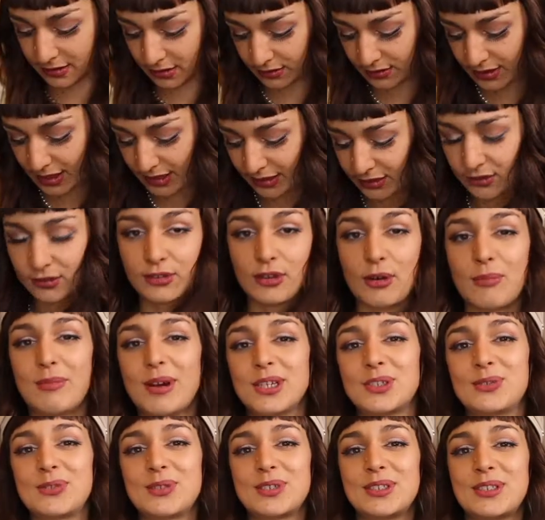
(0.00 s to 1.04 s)
thank you so
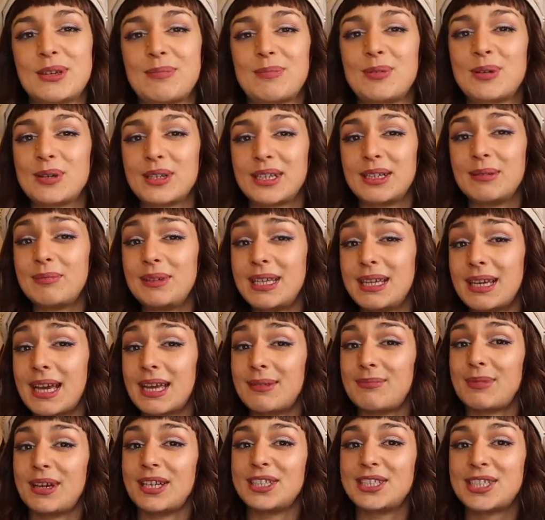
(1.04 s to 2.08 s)
much for supporting me
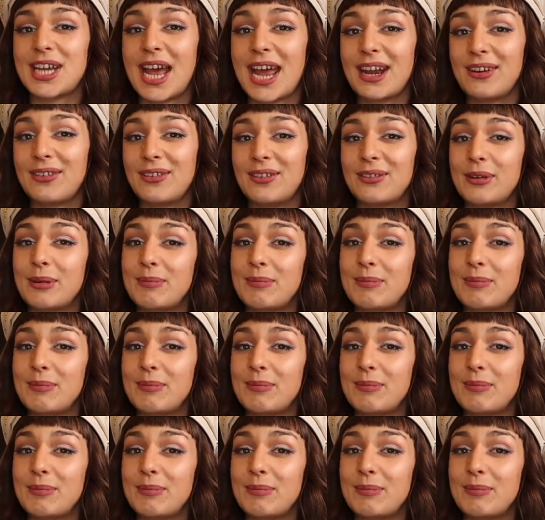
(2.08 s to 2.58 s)
and my channel.